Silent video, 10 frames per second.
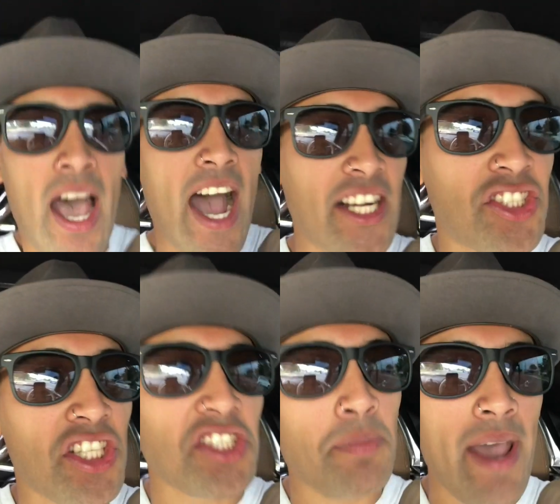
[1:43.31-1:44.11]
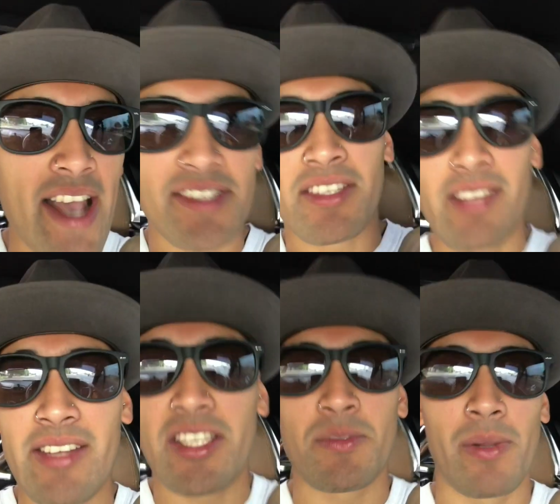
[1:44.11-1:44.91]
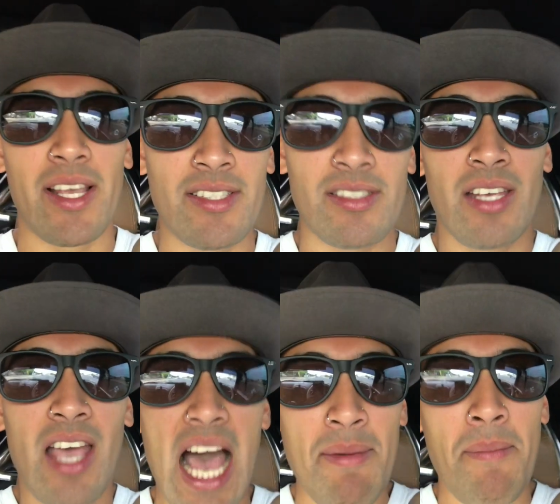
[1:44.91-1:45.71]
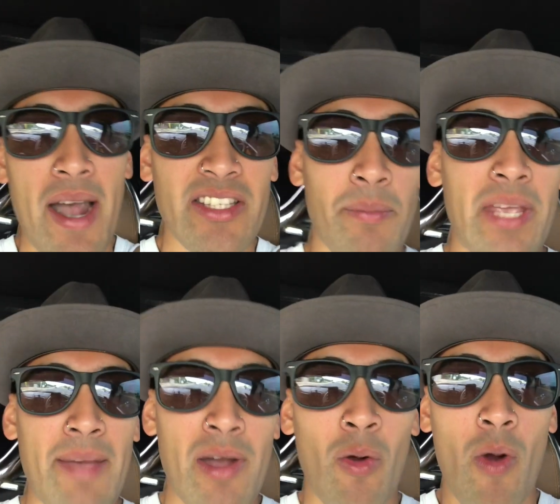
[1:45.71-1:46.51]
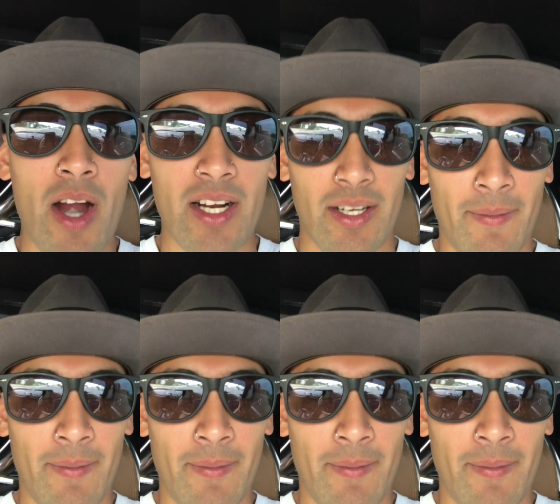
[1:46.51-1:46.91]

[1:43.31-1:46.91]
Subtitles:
I just passed the dentist place. I'm about to be at my work.